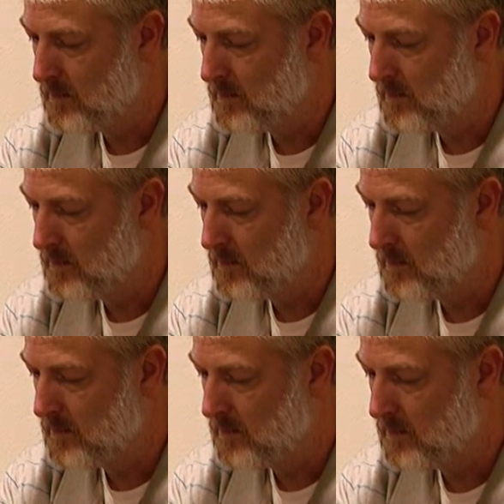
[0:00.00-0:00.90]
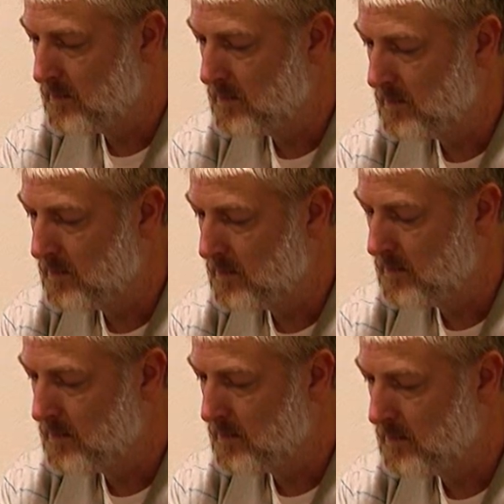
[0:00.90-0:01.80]

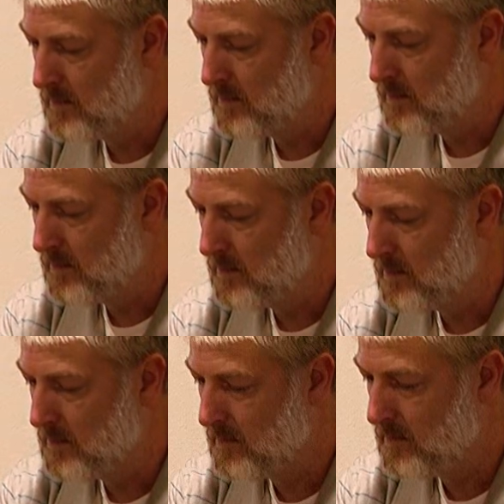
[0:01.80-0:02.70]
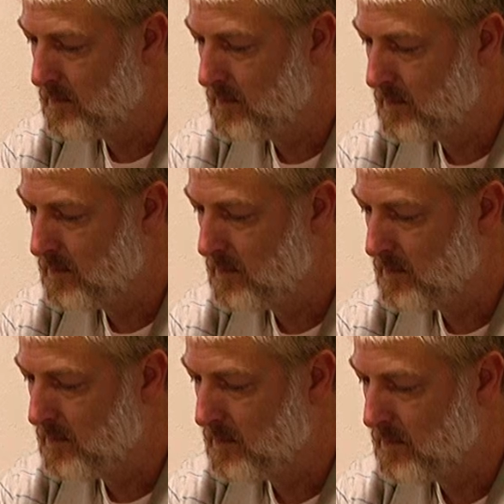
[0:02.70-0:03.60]

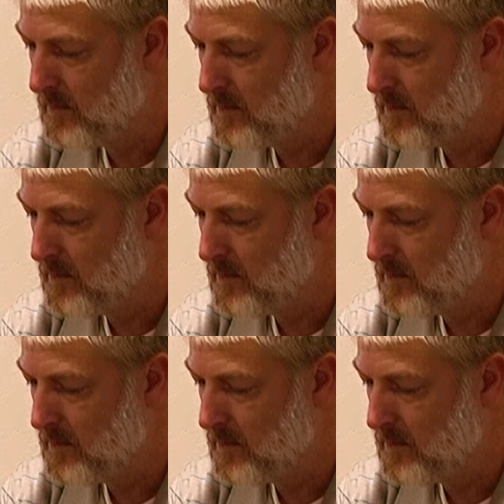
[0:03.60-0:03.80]
This person isn't speaking.